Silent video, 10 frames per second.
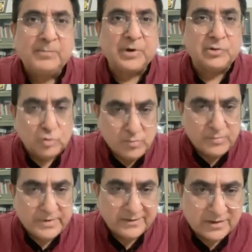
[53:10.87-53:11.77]
But two
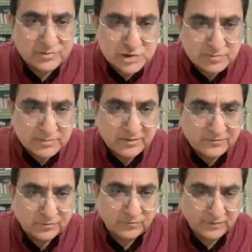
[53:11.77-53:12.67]
major
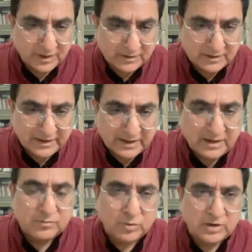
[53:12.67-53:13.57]
achievements so far they
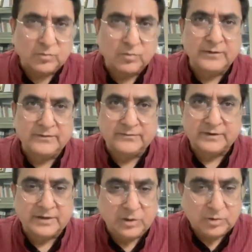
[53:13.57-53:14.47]
had. One was
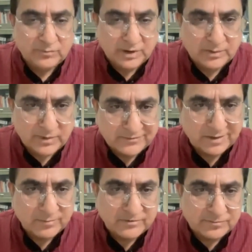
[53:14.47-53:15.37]
the
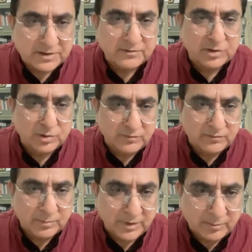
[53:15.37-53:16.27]
establishment of the new
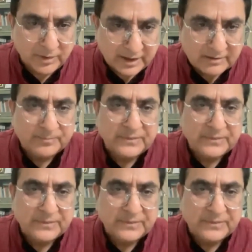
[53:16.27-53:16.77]
development bank,